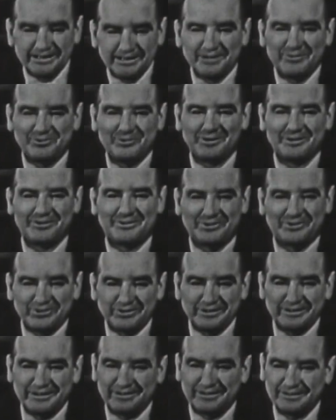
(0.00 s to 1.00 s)
If you had
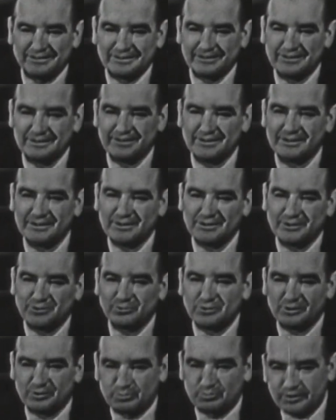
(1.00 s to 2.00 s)
three
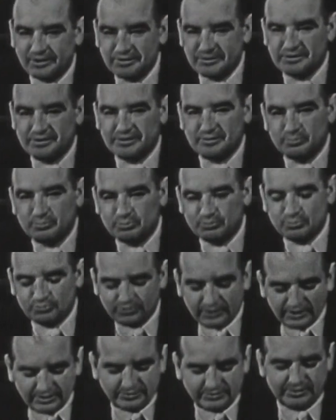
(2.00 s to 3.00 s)
who were
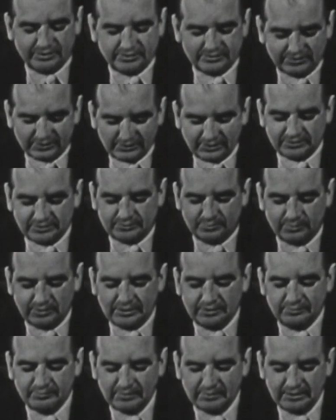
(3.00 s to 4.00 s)
prejudiced against
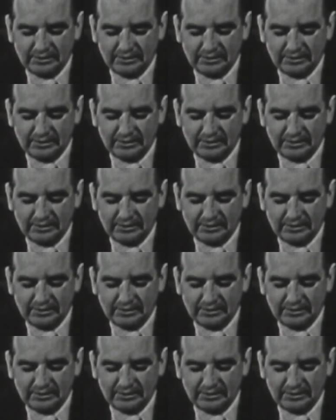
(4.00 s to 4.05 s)
me,